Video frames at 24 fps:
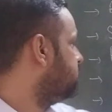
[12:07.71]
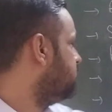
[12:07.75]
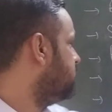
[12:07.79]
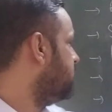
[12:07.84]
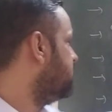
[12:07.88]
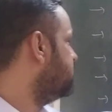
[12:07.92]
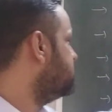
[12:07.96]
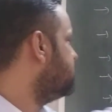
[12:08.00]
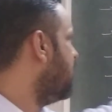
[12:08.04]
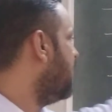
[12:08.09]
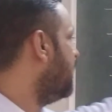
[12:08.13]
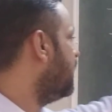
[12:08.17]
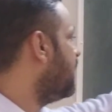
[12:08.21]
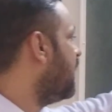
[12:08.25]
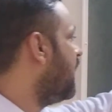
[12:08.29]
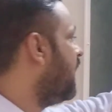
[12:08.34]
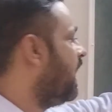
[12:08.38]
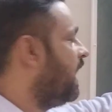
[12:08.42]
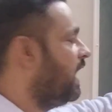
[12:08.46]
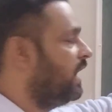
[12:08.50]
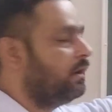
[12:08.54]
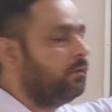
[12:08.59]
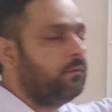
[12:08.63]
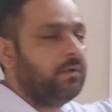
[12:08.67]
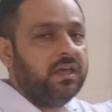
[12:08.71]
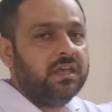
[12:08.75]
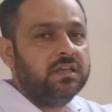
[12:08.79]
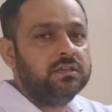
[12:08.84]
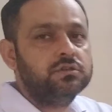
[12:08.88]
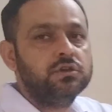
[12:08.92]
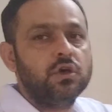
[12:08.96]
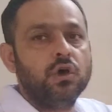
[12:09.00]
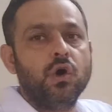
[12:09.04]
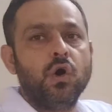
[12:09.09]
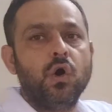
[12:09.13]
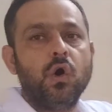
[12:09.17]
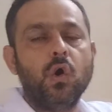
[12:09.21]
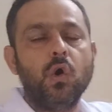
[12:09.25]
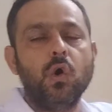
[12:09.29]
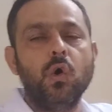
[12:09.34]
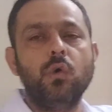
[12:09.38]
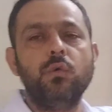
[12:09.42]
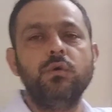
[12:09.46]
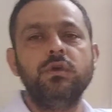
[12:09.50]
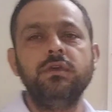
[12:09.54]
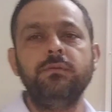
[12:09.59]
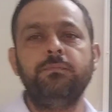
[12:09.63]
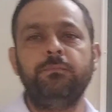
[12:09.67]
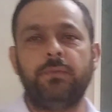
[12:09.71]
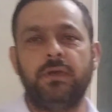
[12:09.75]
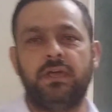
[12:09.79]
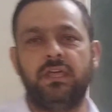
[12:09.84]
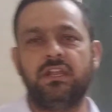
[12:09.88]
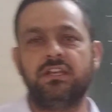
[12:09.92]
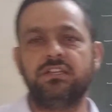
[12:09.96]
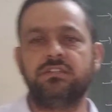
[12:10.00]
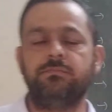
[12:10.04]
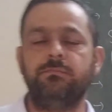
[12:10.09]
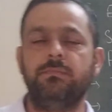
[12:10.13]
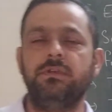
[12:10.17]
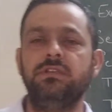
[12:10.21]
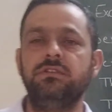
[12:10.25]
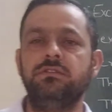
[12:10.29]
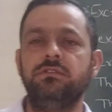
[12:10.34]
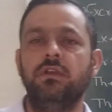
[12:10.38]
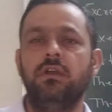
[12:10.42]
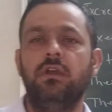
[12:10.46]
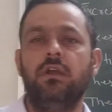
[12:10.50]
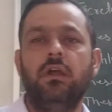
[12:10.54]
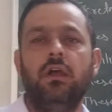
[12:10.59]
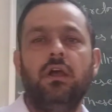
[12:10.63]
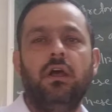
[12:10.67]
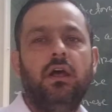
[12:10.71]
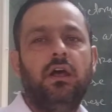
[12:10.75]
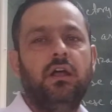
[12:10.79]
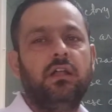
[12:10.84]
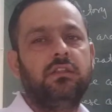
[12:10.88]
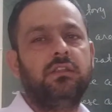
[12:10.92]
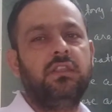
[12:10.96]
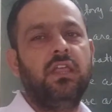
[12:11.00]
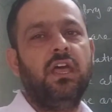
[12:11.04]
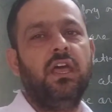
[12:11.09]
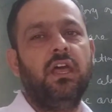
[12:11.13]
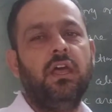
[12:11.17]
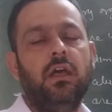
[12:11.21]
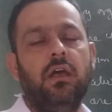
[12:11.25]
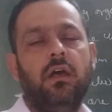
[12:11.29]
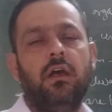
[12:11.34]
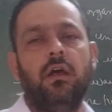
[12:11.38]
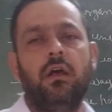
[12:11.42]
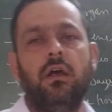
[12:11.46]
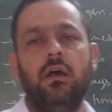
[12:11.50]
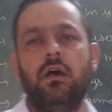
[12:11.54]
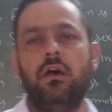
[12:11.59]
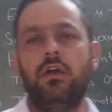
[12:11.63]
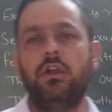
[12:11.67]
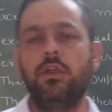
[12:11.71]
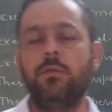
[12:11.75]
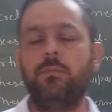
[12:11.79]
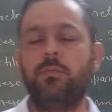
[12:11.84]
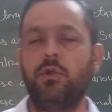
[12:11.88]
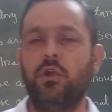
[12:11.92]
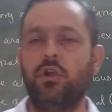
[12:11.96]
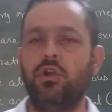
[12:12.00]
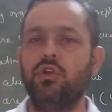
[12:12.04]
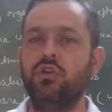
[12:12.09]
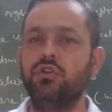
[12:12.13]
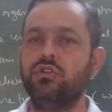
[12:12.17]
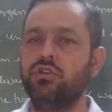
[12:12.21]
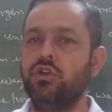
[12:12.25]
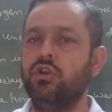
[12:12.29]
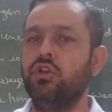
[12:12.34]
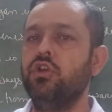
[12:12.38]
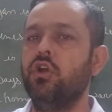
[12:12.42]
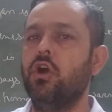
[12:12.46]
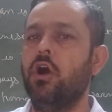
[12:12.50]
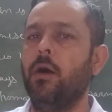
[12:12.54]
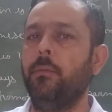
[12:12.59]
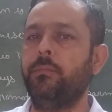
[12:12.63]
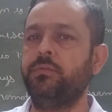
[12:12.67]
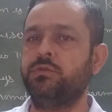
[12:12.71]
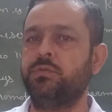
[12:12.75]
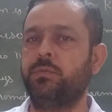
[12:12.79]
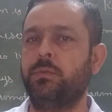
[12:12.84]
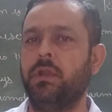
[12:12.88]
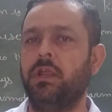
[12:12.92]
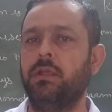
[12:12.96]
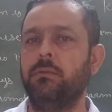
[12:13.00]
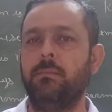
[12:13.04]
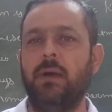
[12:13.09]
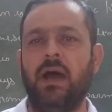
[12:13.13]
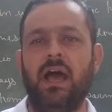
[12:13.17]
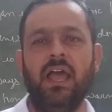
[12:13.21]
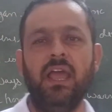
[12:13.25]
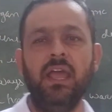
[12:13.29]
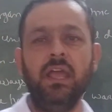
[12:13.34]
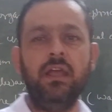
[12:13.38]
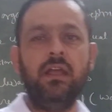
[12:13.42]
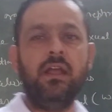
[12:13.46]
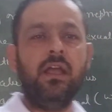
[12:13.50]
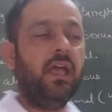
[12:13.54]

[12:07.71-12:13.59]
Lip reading: These are always oviparous, means they reproduce new offspring by